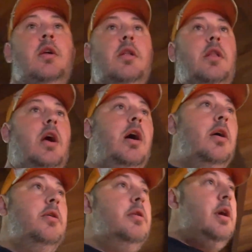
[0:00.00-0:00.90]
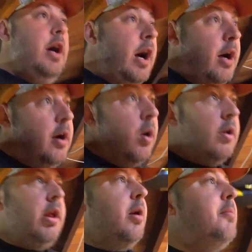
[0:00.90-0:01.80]
So uh,
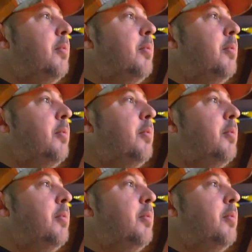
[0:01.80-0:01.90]
also I'm